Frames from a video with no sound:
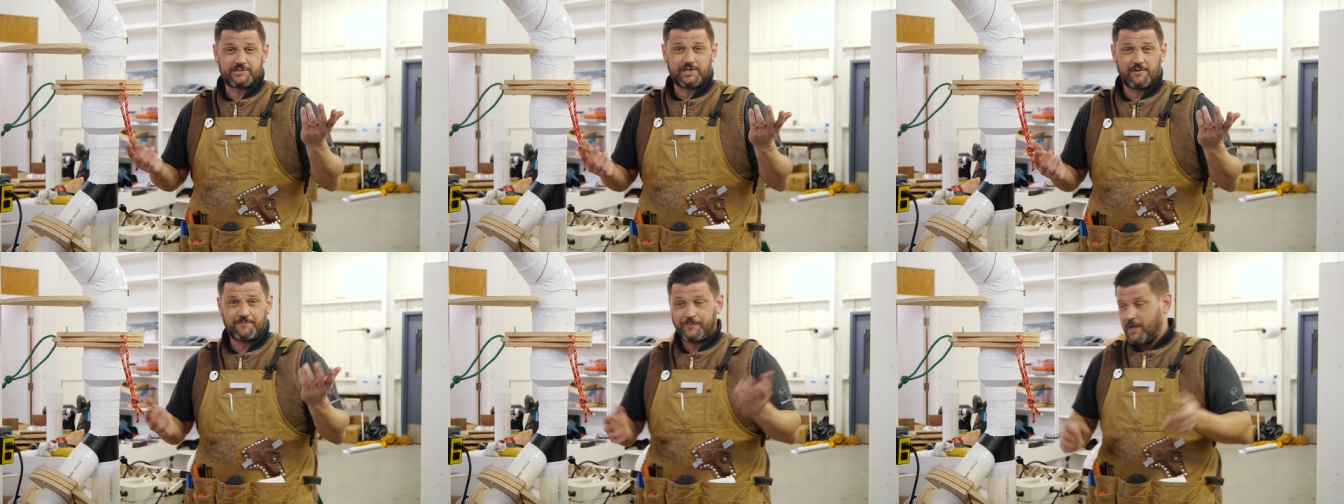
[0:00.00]

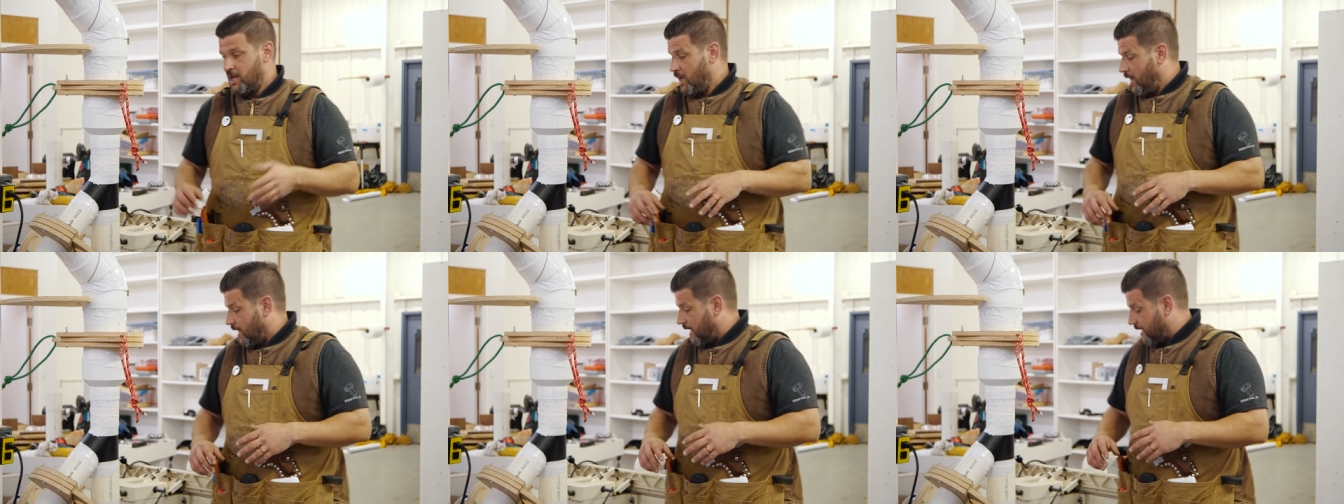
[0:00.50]
So
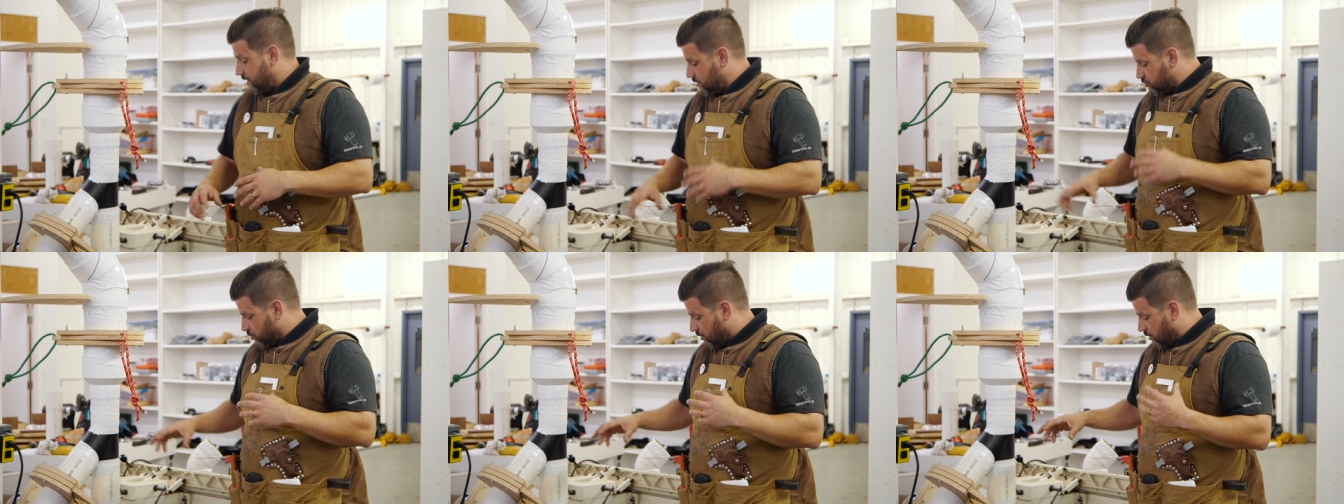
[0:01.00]
uh,
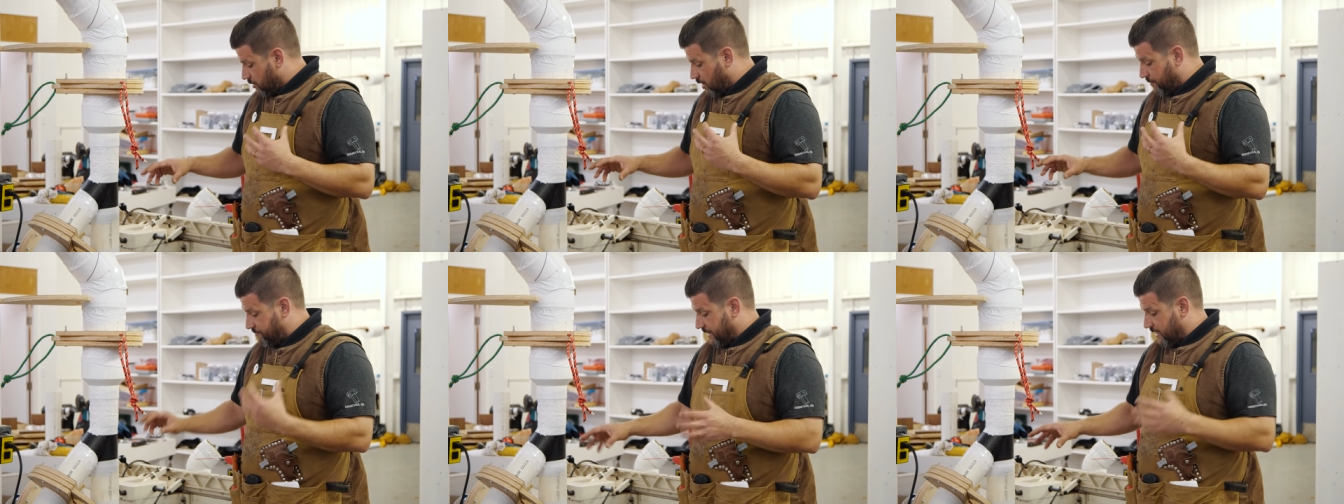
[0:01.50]
these were
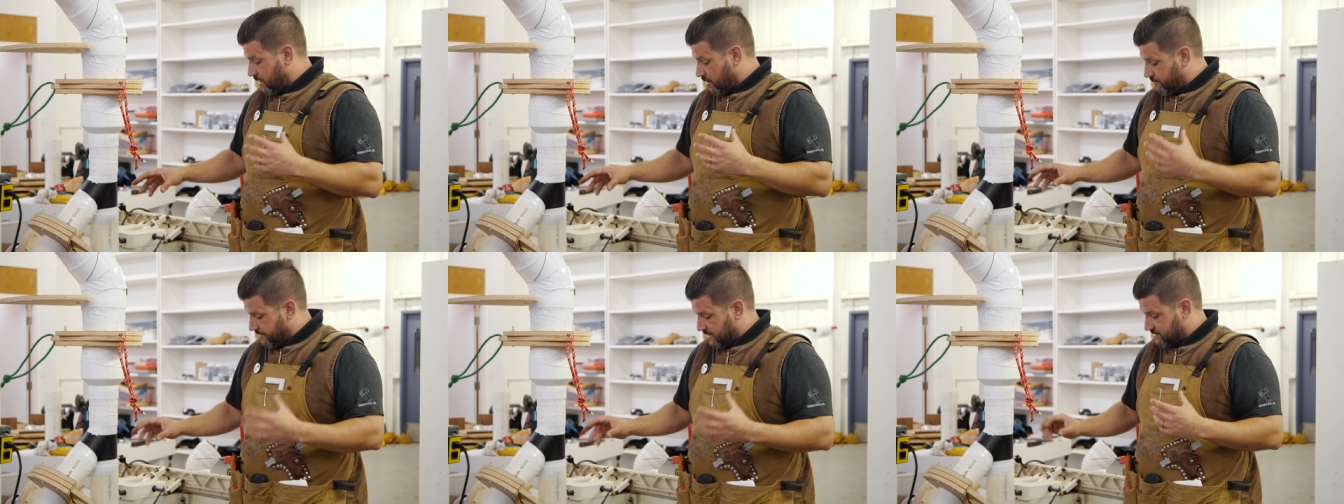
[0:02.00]
a
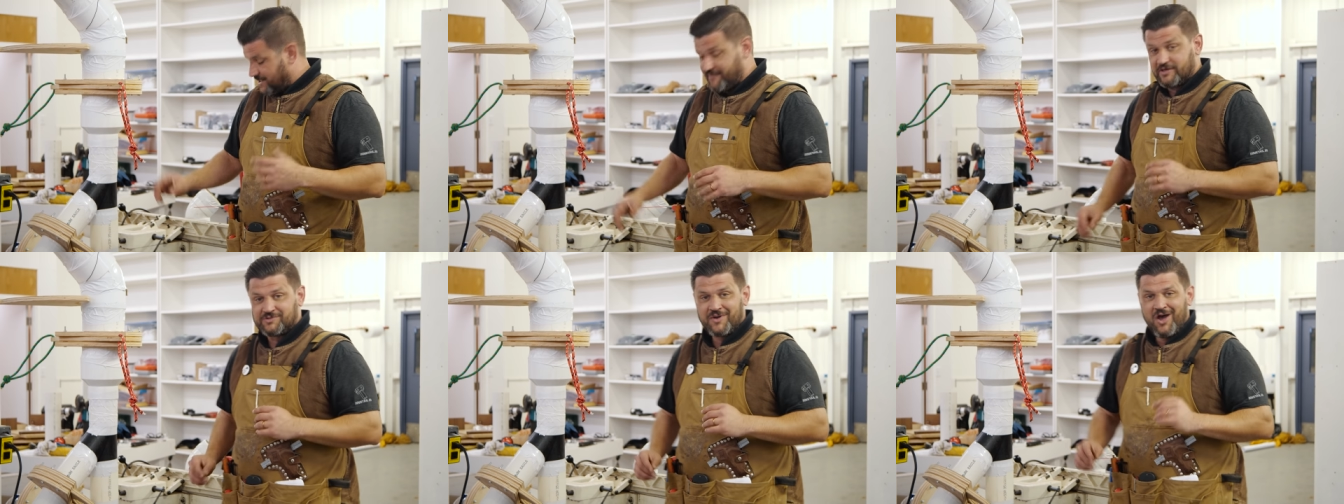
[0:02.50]
big, big
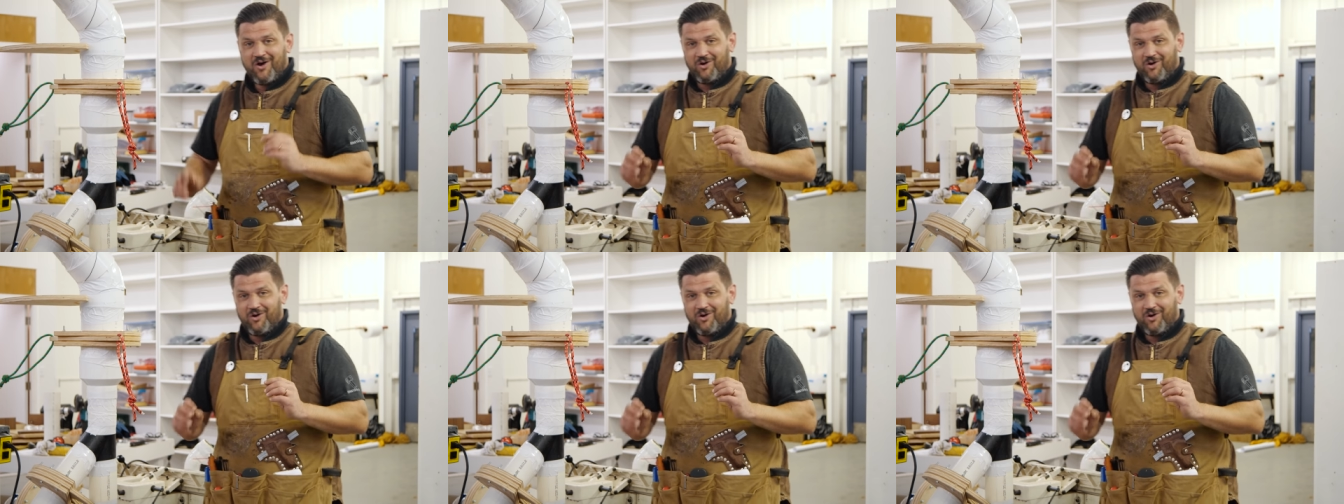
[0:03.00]
savings.